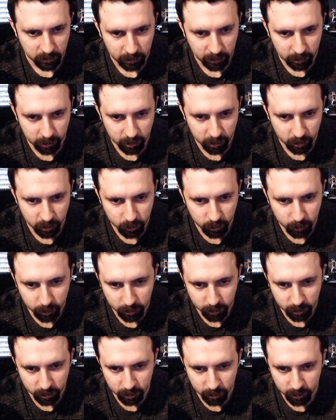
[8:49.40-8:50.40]
the
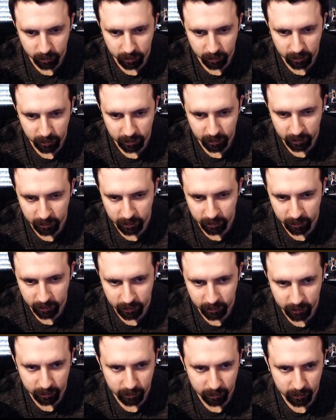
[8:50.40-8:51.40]
usual
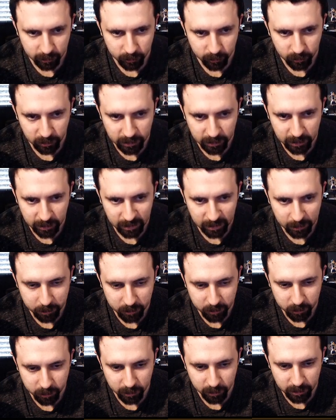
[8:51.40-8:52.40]
uh, 3K
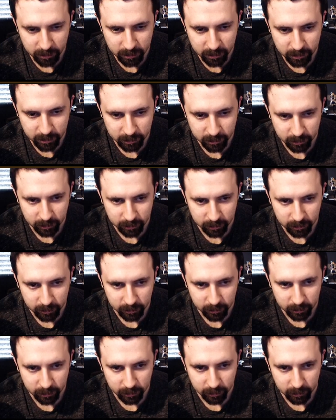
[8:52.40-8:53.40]
Lapis quest,
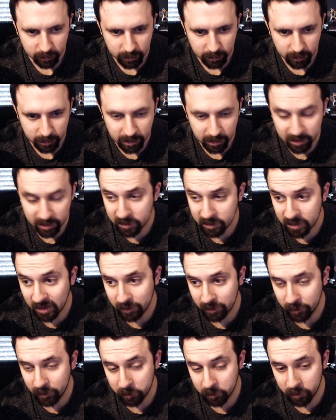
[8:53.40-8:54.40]
and Nethicite
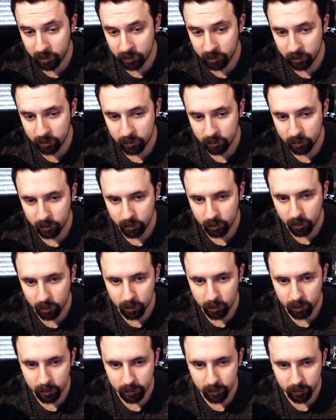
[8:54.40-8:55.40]
rerun.
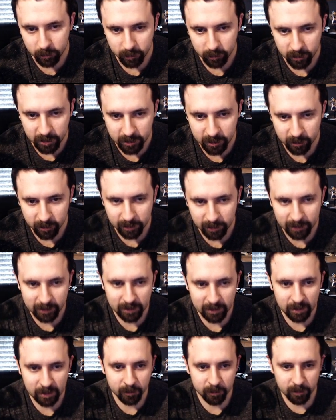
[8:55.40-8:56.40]
Oh, you guys are gonna be
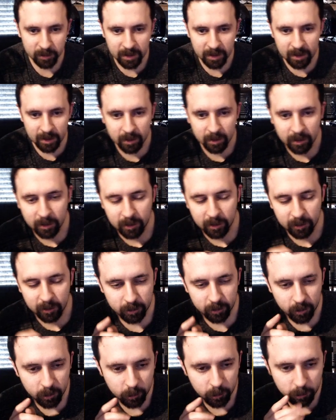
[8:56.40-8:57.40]
excited for that.
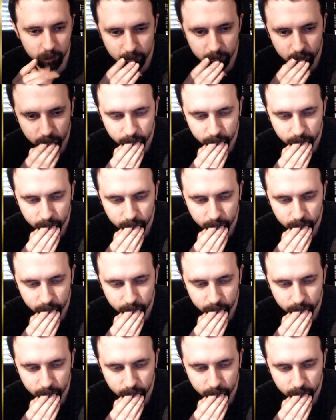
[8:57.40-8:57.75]
So,